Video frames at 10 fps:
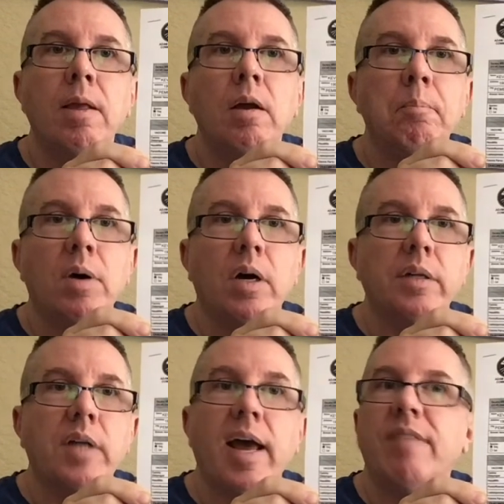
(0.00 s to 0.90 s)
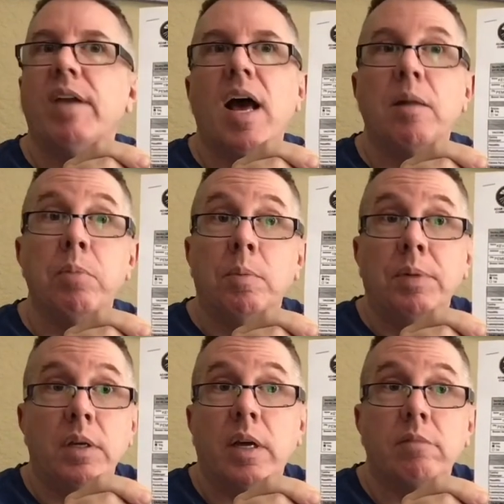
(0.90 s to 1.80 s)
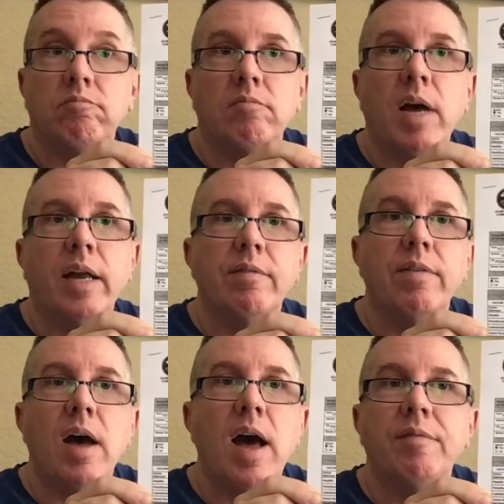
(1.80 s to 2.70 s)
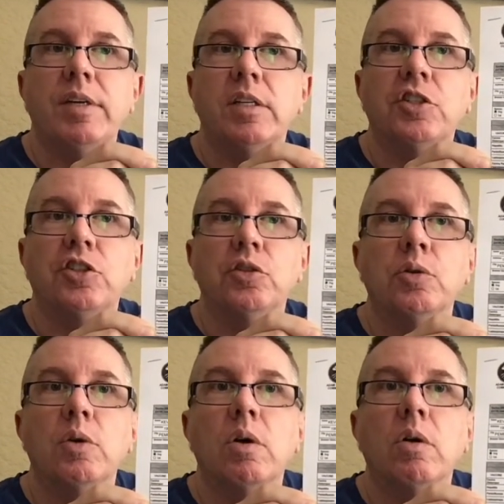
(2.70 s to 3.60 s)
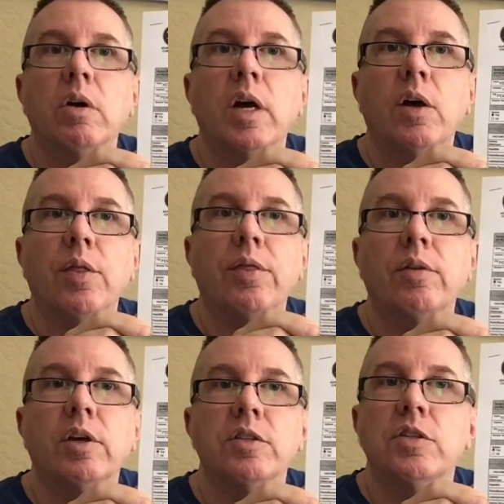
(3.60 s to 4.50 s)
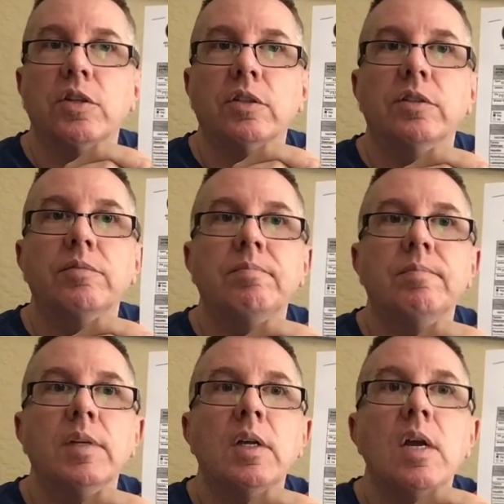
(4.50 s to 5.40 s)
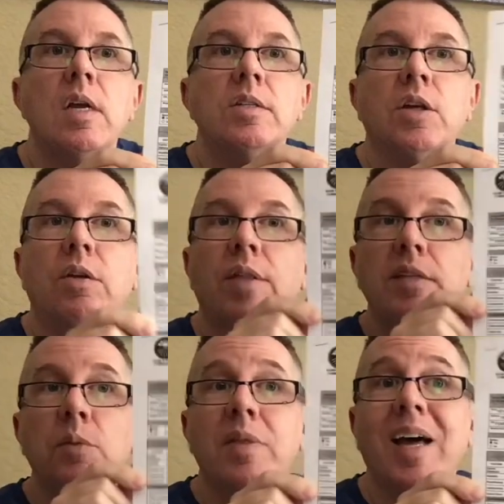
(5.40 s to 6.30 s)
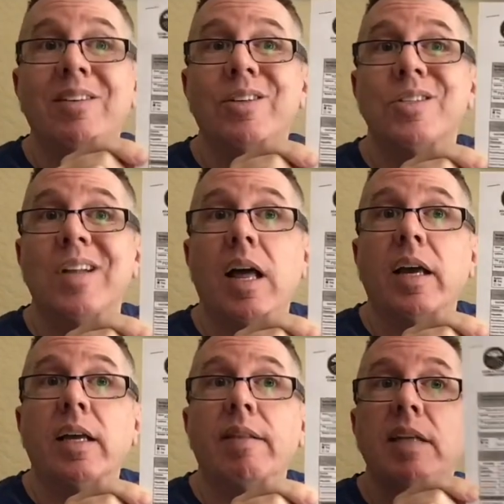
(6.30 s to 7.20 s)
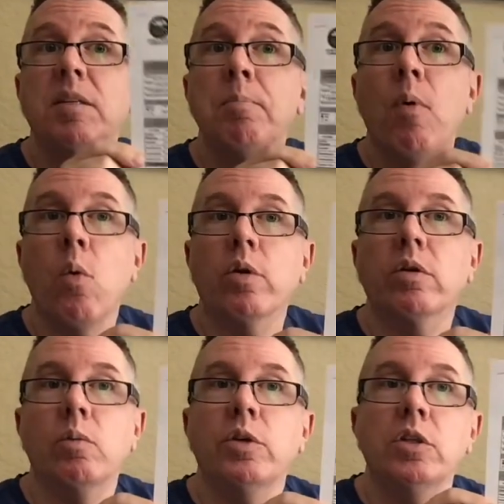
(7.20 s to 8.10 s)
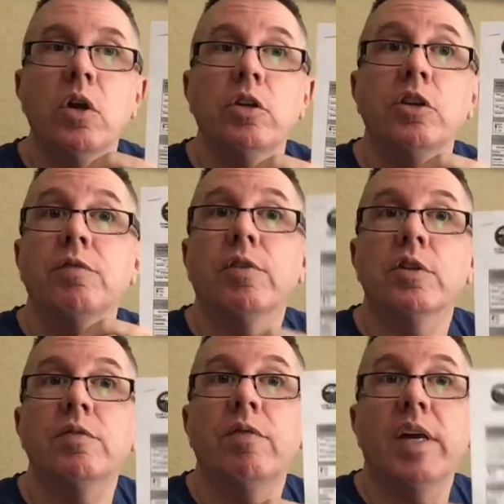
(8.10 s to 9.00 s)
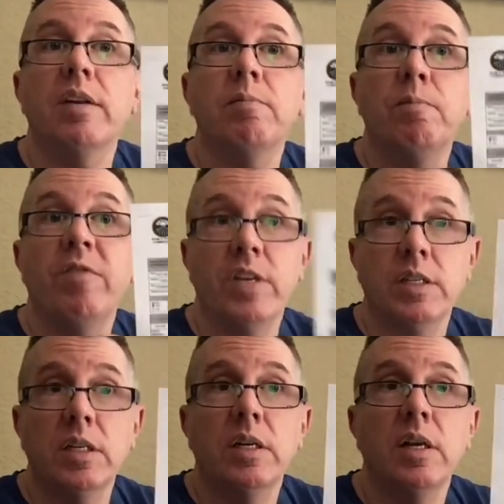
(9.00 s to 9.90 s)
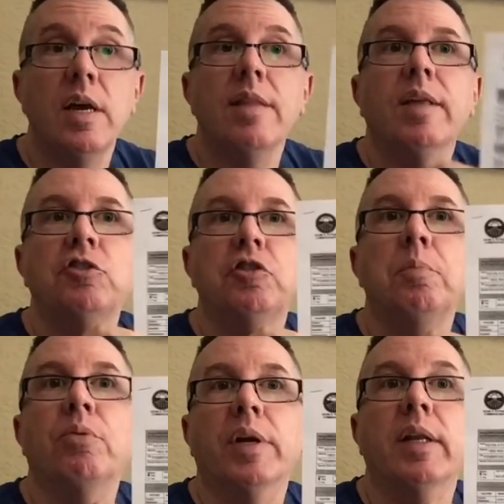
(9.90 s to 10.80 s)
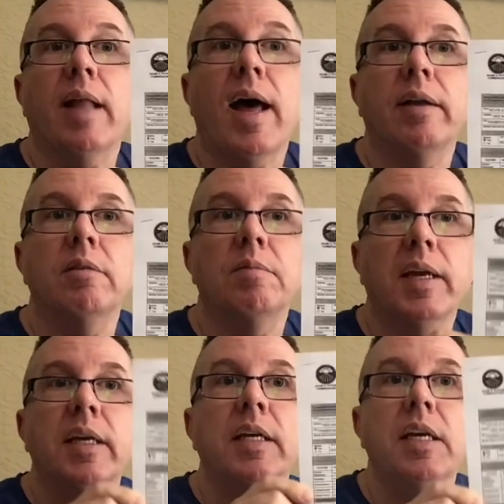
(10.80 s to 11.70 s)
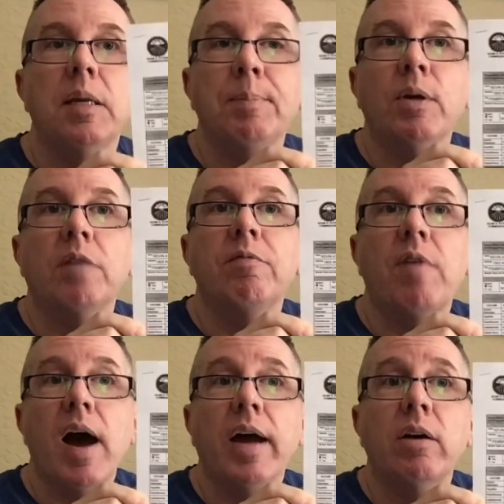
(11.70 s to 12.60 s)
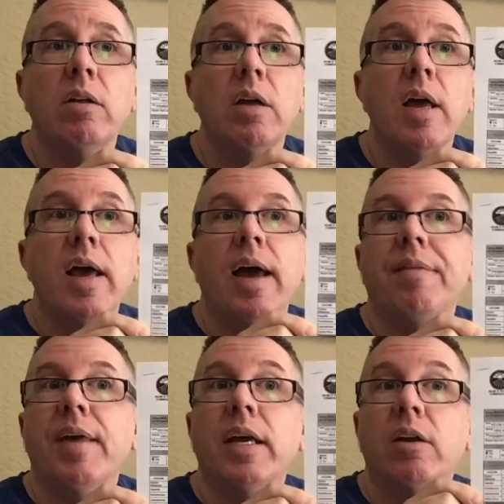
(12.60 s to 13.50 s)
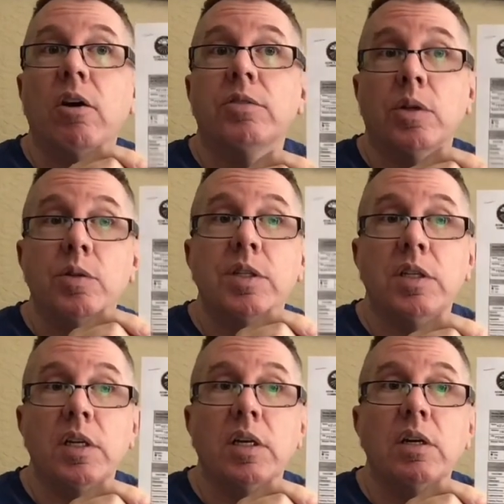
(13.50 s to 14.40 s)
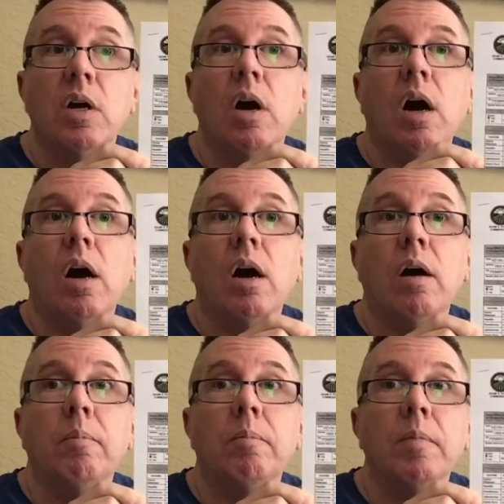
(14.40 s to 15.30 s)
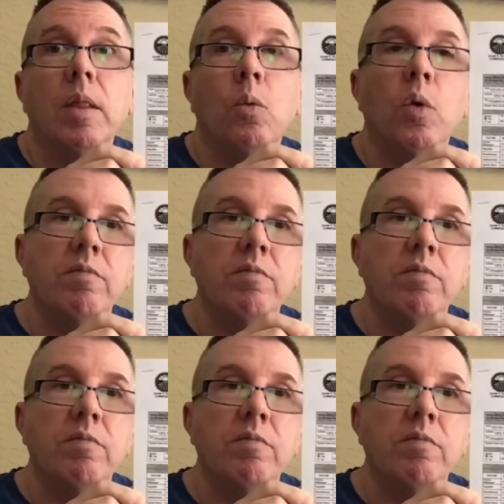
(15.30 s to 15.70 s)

But I haven't had a puppy yet have an issue or a health concern. So that's what that looks like, and that's important when you go to your first vet visit that you bring that. They can keep it on file, and they can also see what